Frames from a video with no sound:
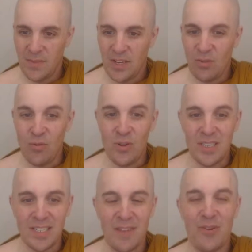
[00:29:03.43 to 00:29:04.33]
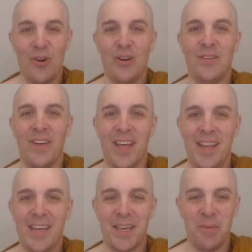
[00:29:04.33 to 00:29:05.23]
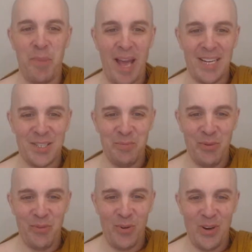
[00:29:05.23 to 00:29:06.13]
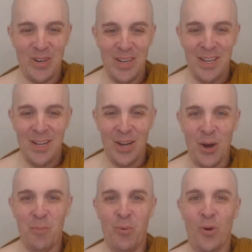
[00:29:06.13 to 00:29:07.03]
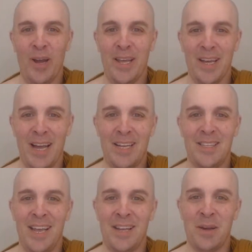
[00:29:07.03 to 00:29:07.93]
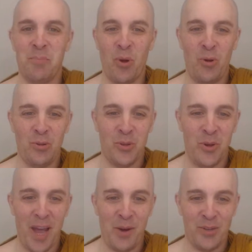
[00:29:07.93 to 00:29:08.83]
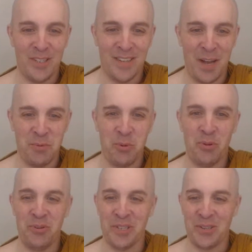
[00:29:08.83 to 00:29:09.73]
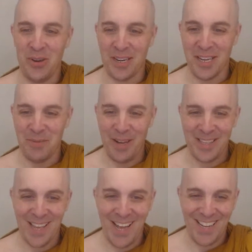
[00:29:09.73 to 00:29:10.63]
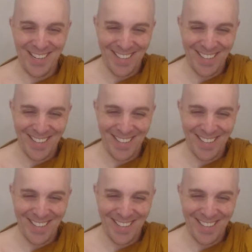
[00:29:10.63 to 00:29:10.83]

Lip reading: Karuna's never heard of idiot compassion before? Oh boy, I could take up the whole 2 hours at Dhammapalooza talking about that.